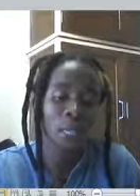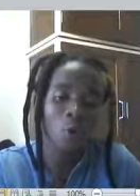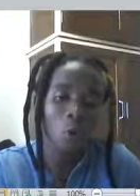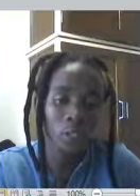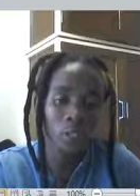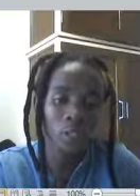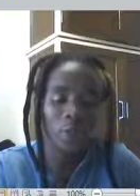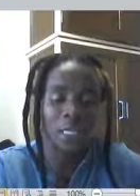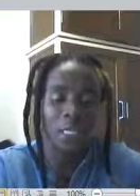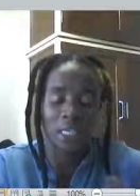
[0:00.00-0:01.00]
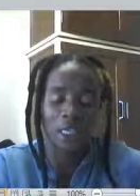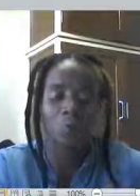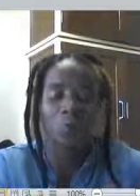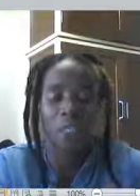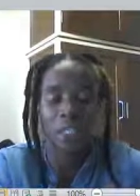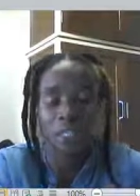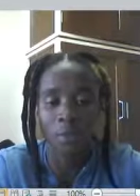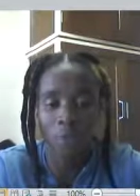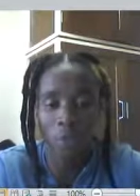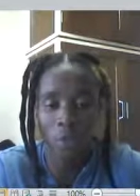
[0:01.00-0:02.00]
by Xhosa, but it will
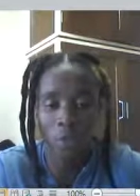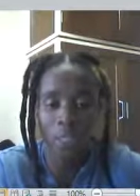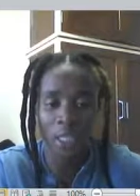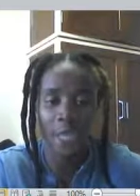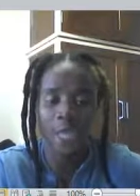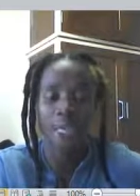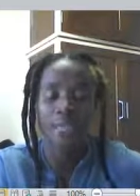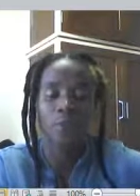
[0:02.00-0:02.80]
still be Tsotita,